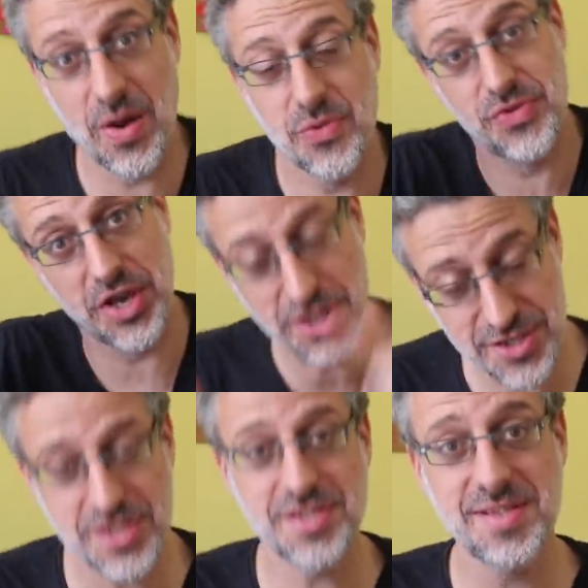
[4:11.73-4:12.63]
Now
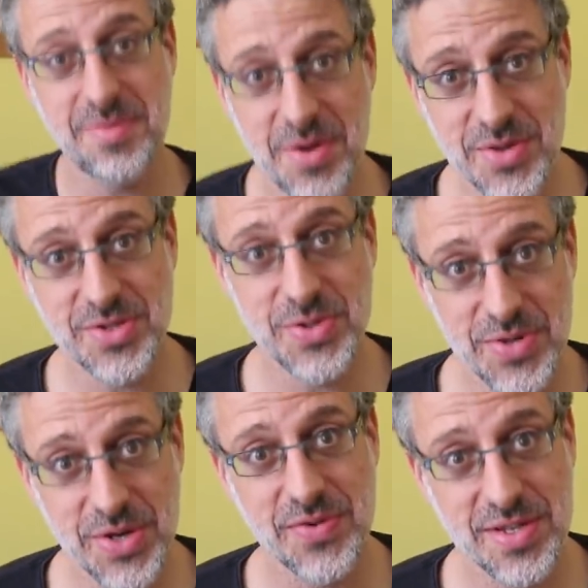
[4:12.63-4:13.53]
this is the most
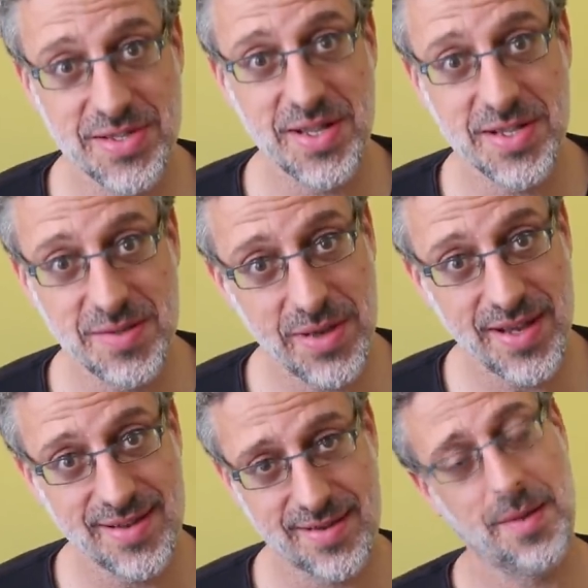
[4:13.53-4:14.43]
ludicrous that it's
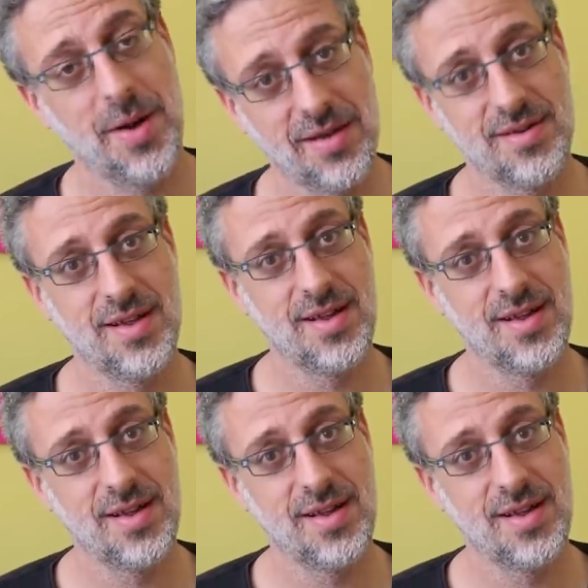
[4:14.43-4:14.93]
been? Come on.